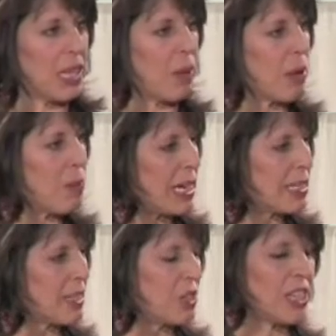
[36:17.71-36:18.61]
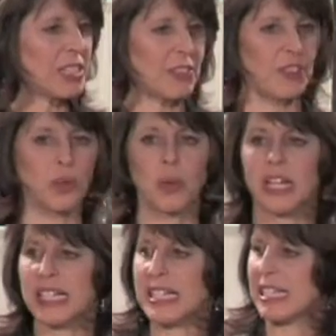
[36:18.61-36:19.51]
an opportunity to do
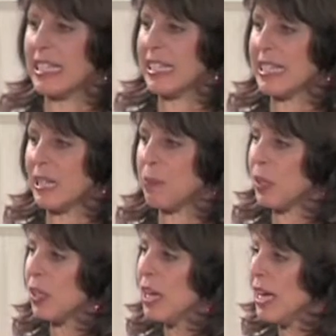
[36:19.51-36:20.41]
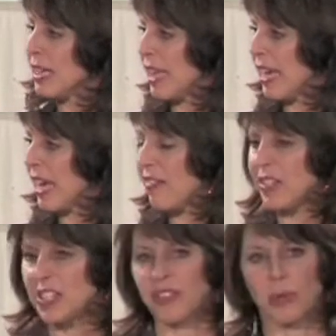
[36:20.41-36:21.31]
research, read lots and lots of
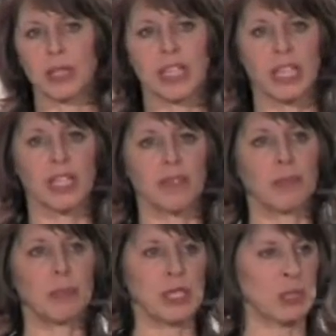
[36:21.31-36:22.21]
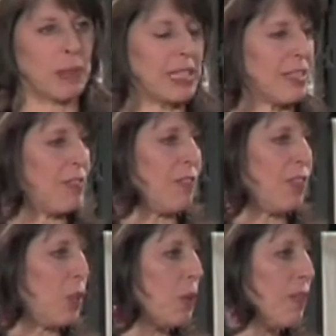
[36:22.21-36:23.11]
things, listened to lots of things, and then we
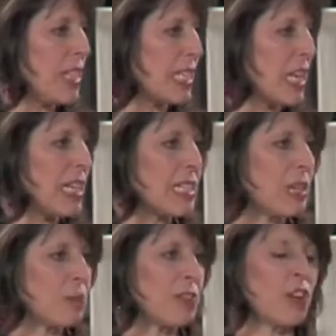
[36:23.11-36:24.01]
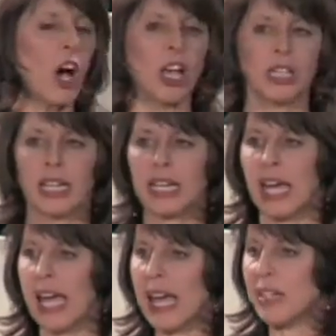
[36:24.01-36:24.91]
also asked Danny, who's done
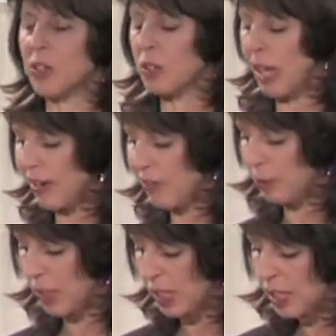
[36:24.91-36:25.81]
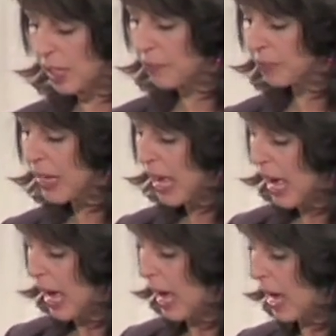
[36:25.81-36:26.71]
even more. And so
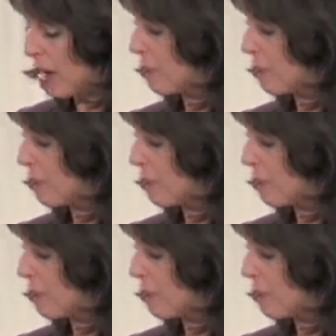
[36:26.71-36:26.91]
these are just a